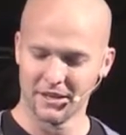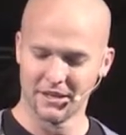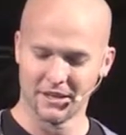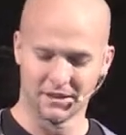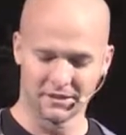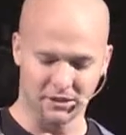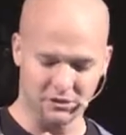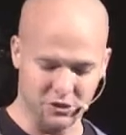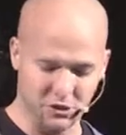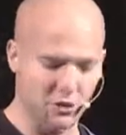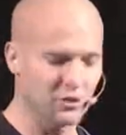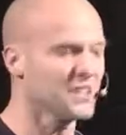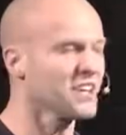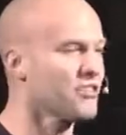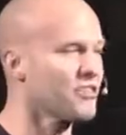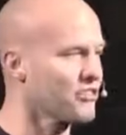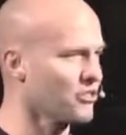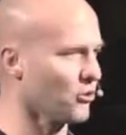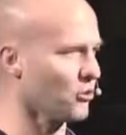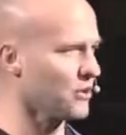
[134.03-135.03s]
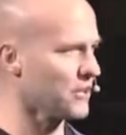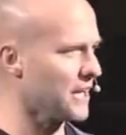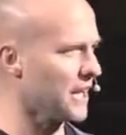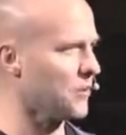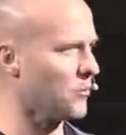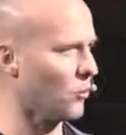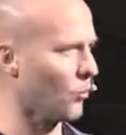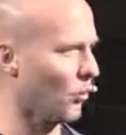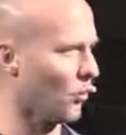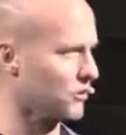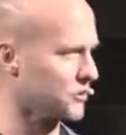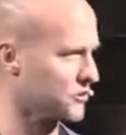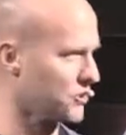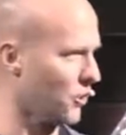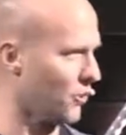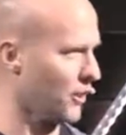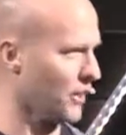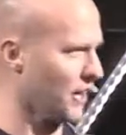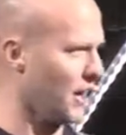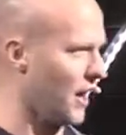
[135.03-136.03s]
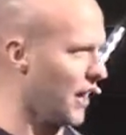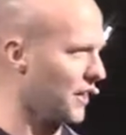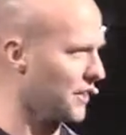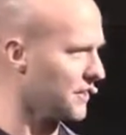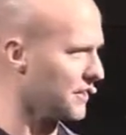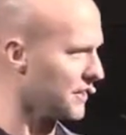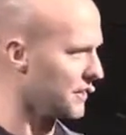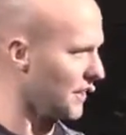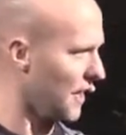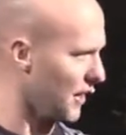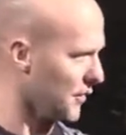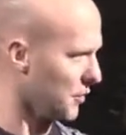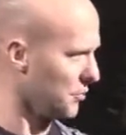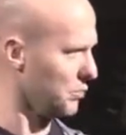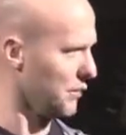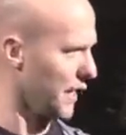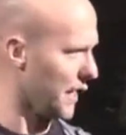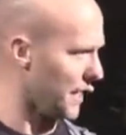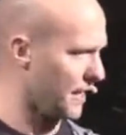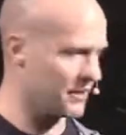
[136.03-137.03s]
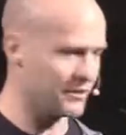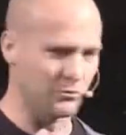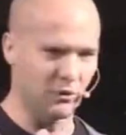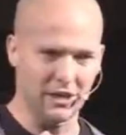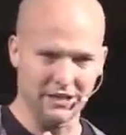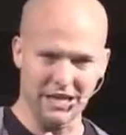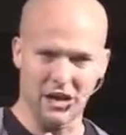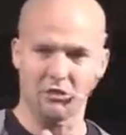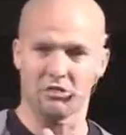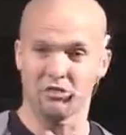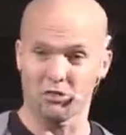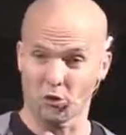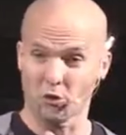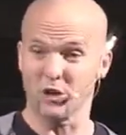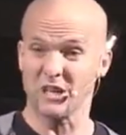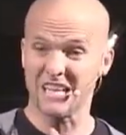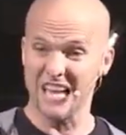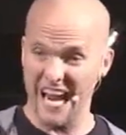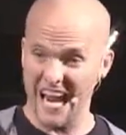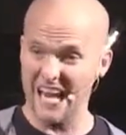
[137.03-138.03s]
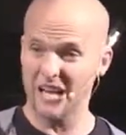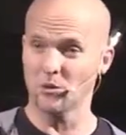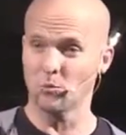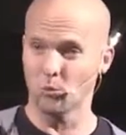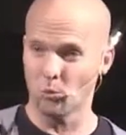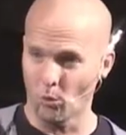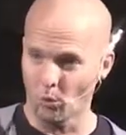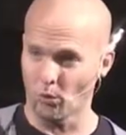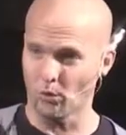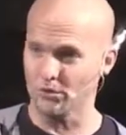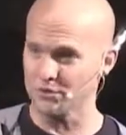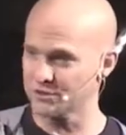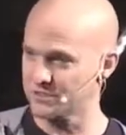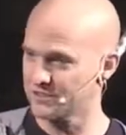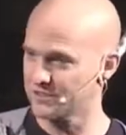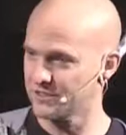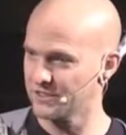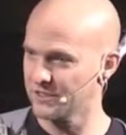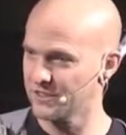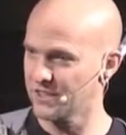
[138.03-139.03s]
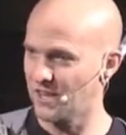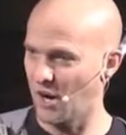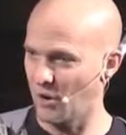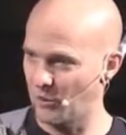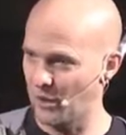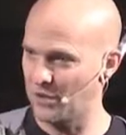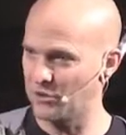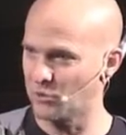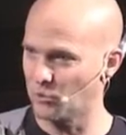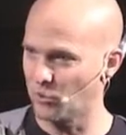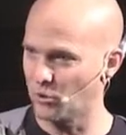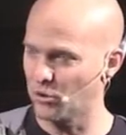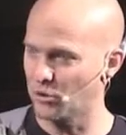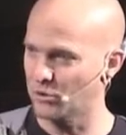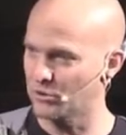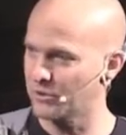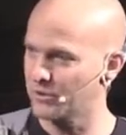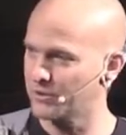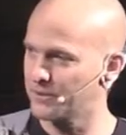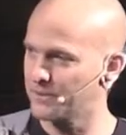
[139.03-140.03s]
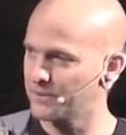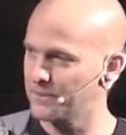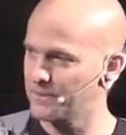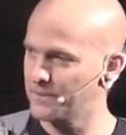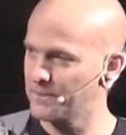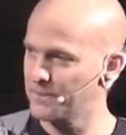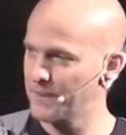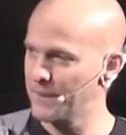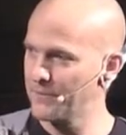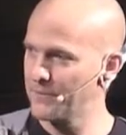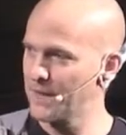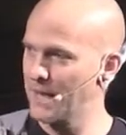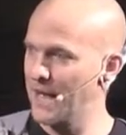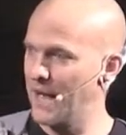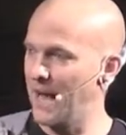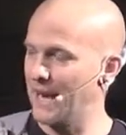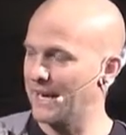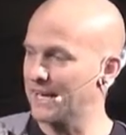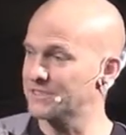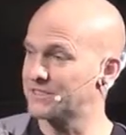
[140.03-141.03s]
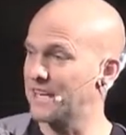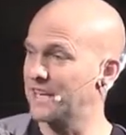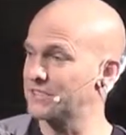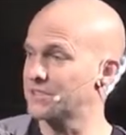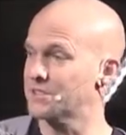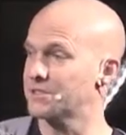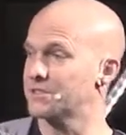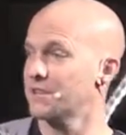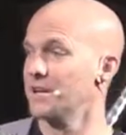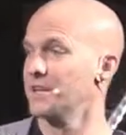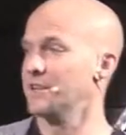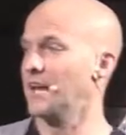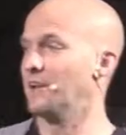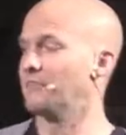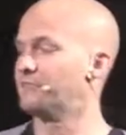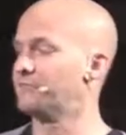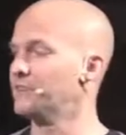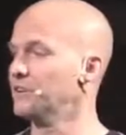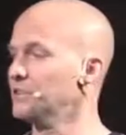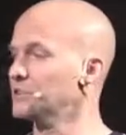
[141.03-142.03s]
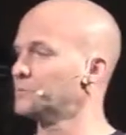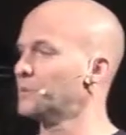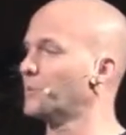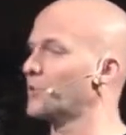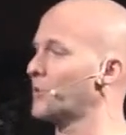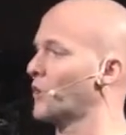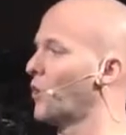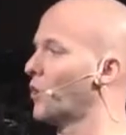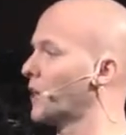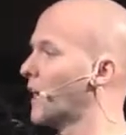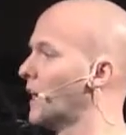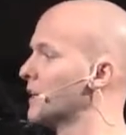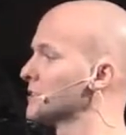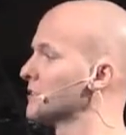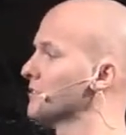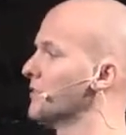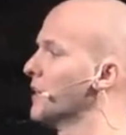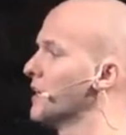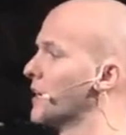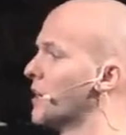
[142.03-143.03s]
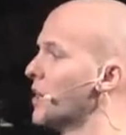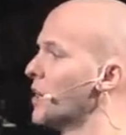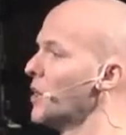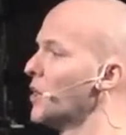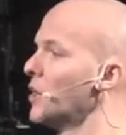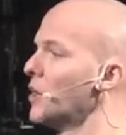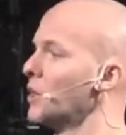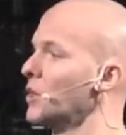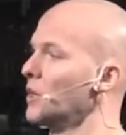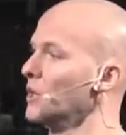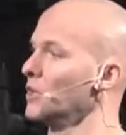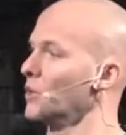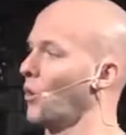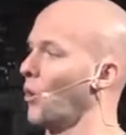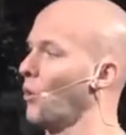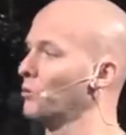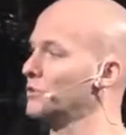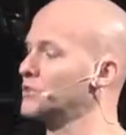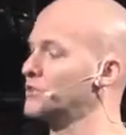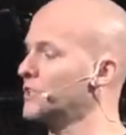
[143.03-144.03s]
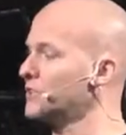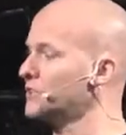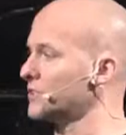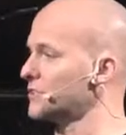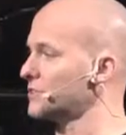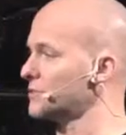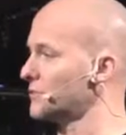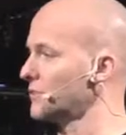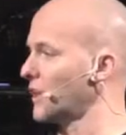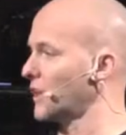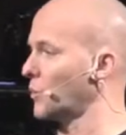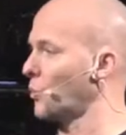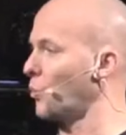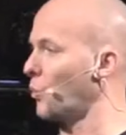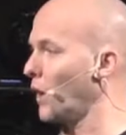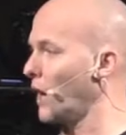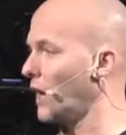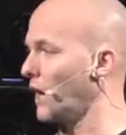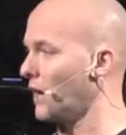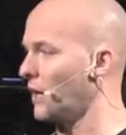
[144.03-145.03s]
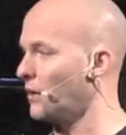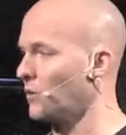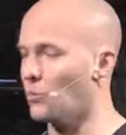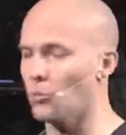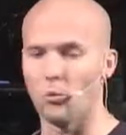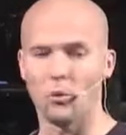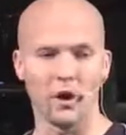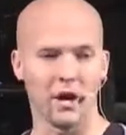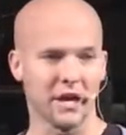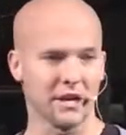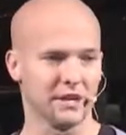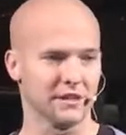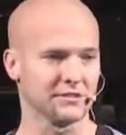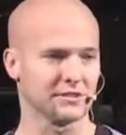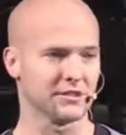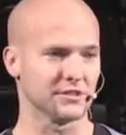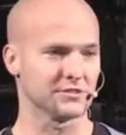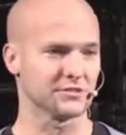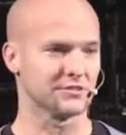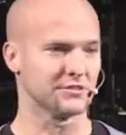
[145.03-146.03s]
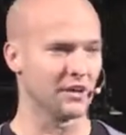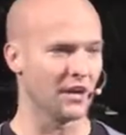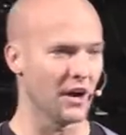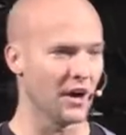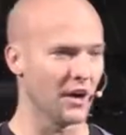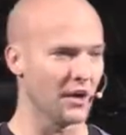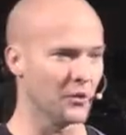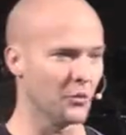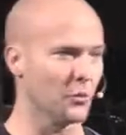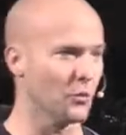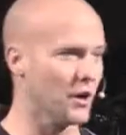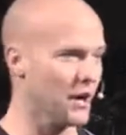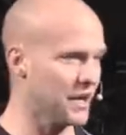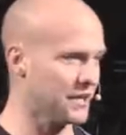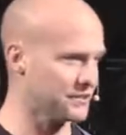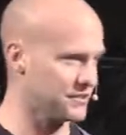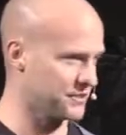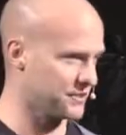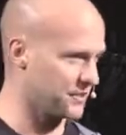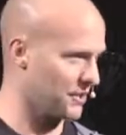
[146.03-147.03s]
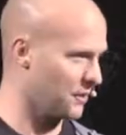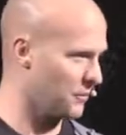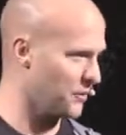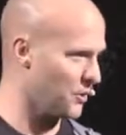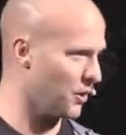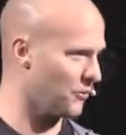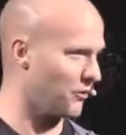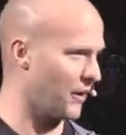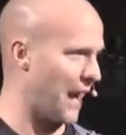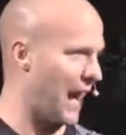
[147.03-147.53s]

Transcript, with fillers: There's currently thirty-eight wars going on on the planet. Right now, thirty-eight wars around the world. And guys, that just, that fills me with all kinds of like, oh Jesus, like when? When is this done? When is this going to be over?